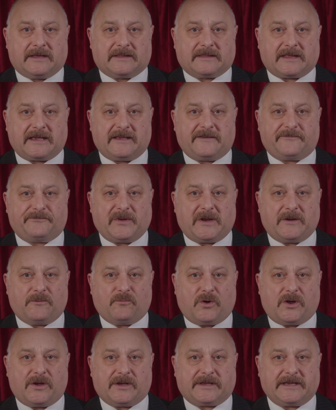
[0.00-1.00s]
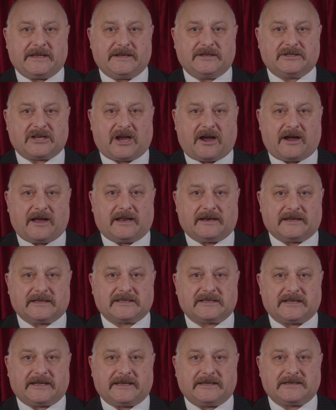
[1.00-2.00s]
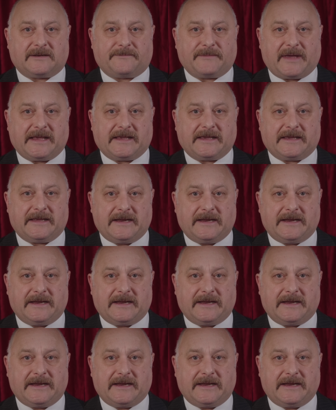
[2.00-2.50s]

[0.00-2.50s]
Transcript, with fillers: they've been working tirelessly to make